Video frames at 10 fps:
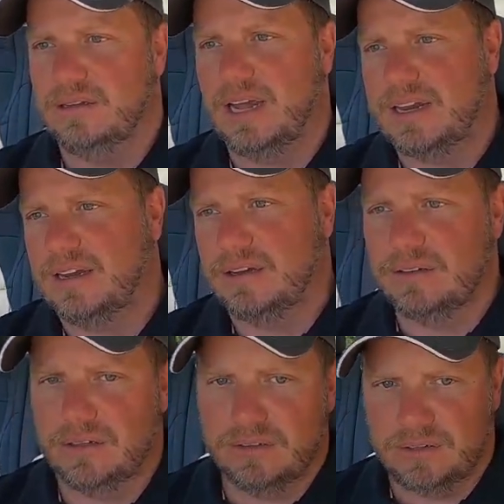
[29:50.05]

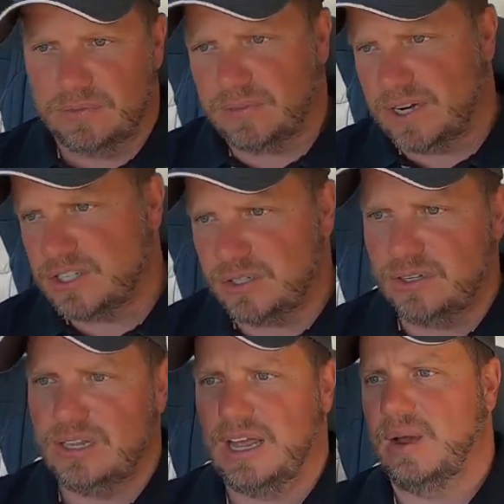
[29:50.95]
locking differential.